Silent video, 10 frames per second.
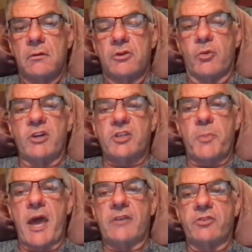to rush the
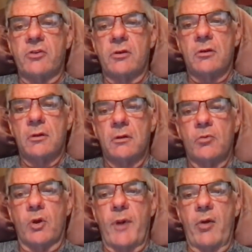passer?
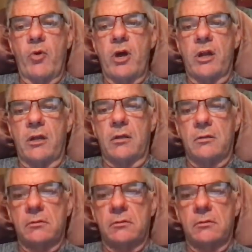What about Woody?